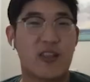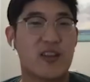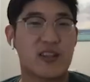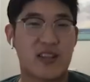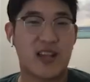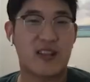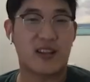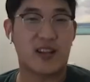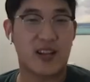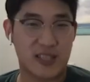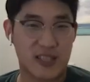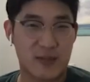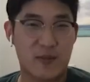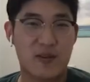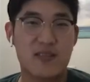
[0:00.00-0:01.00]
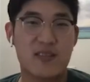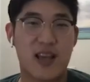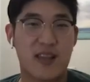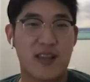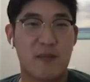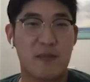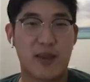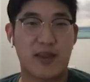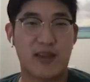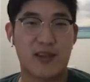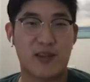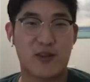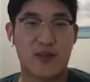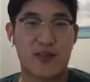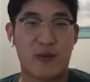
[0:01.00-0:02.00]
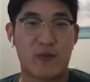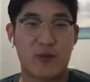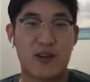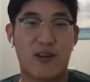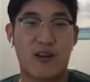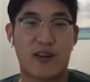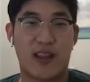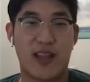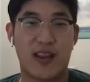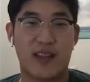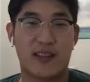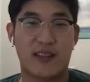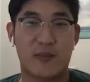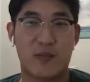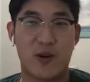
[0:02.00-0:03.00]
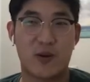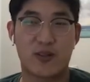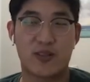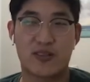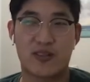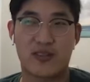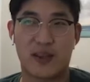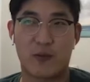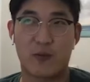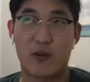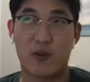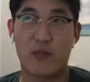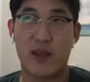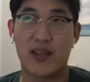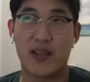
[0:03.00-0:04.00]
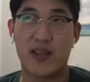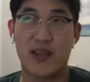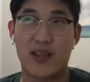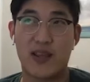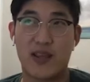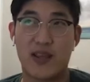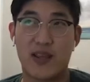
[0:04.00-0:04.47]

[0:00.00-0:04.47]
like understand the customers and then making sure that we are getting the most, like we're